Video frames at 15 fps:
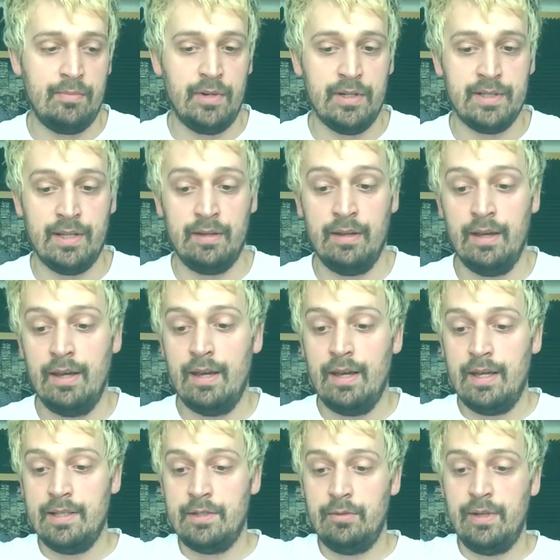And it's
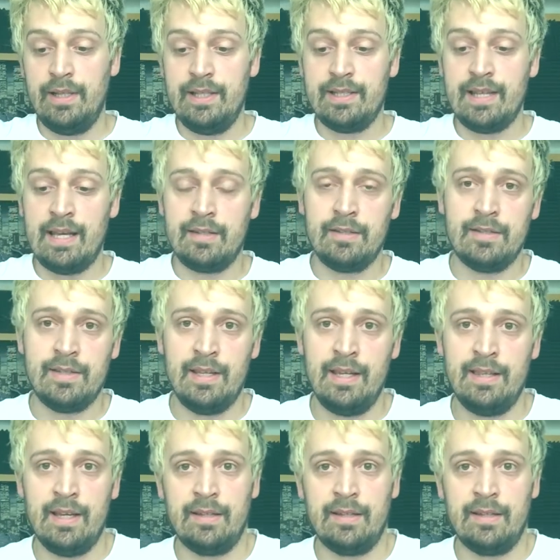really sad to see that